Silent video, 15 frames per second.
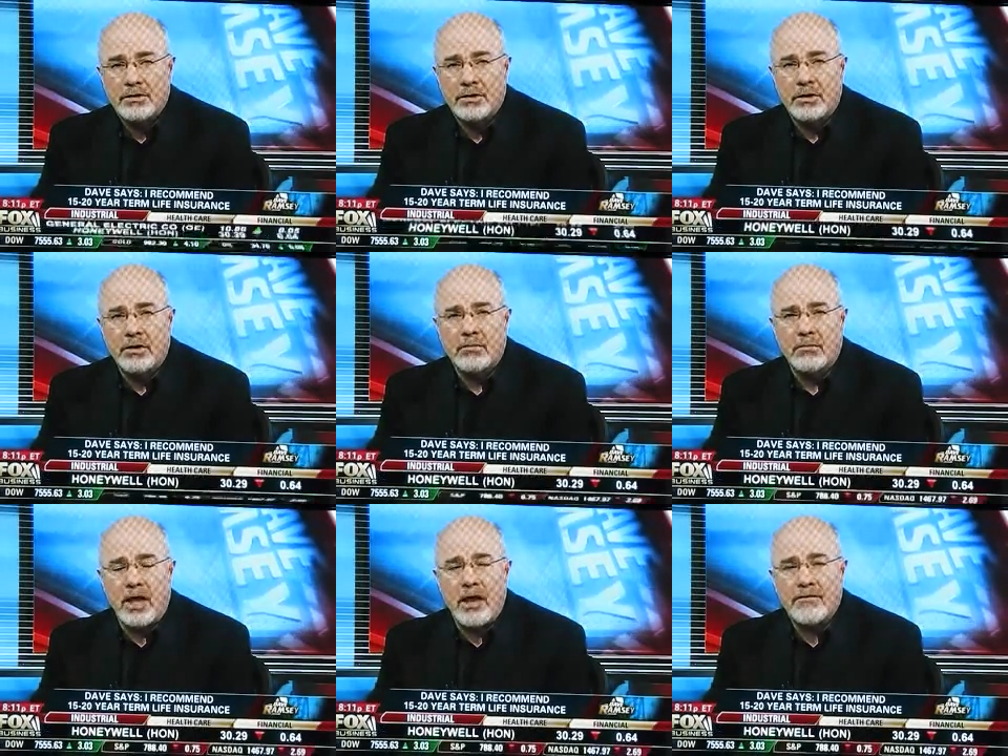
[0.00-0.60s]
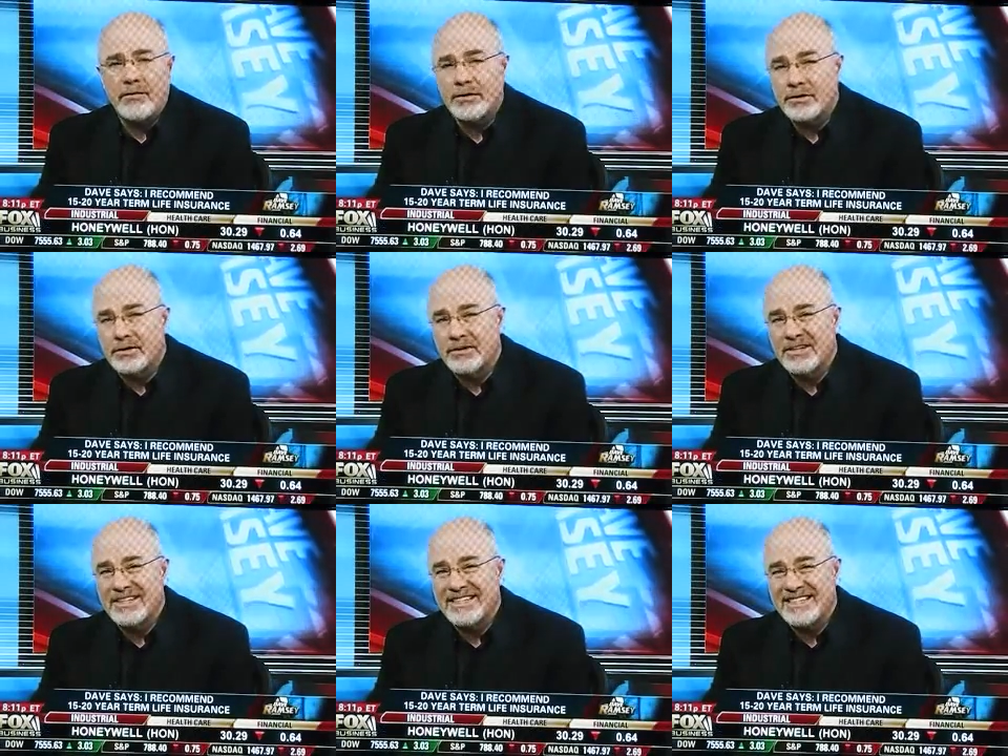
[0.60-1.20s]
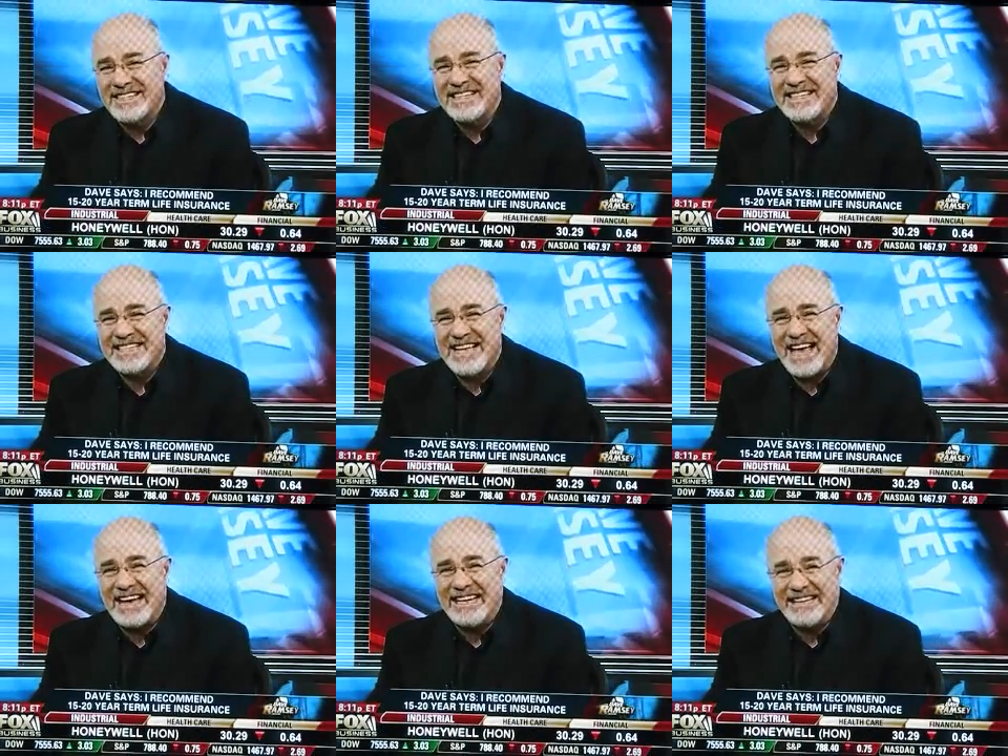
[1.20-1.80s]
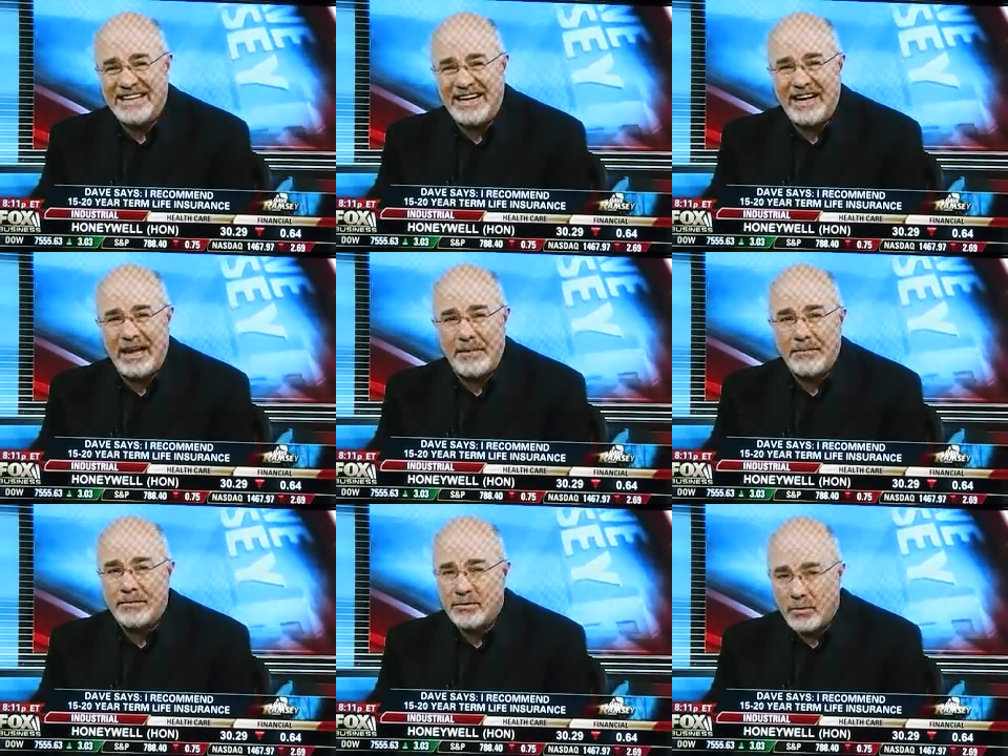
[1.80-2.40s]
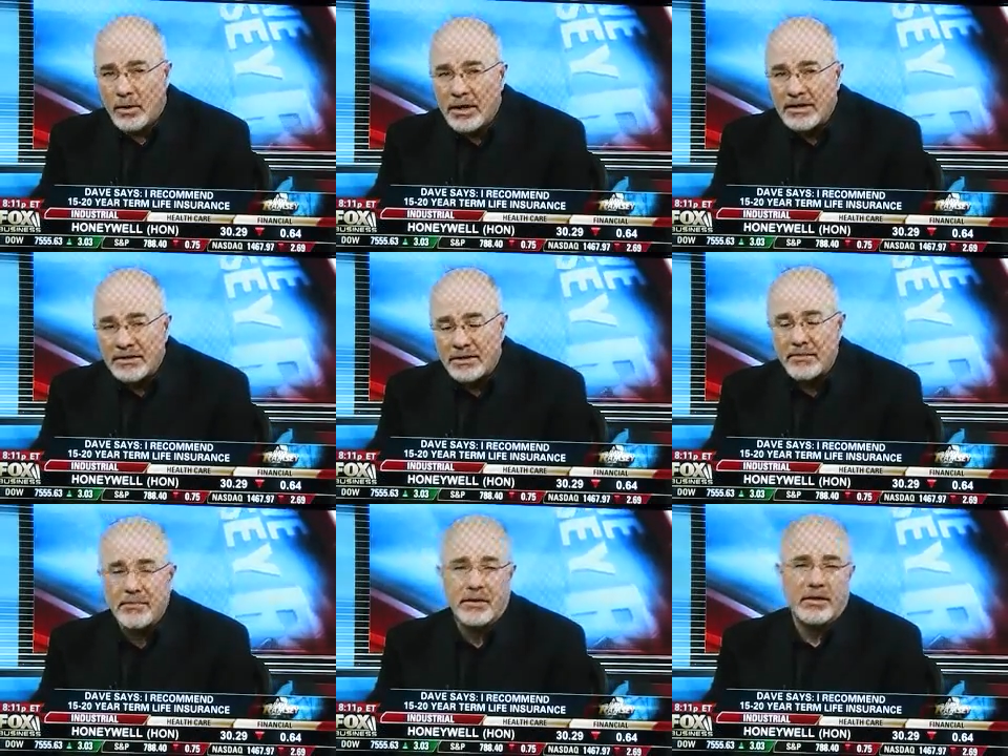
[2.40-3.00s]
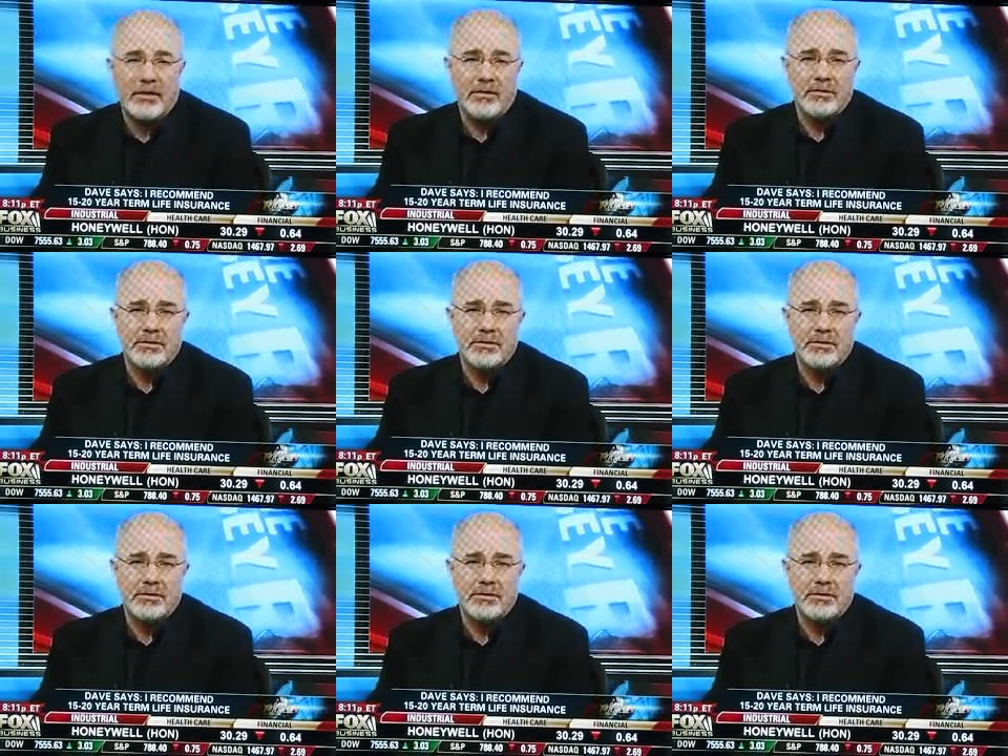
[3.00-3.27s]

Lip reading: Term life insurance since that time, 20-something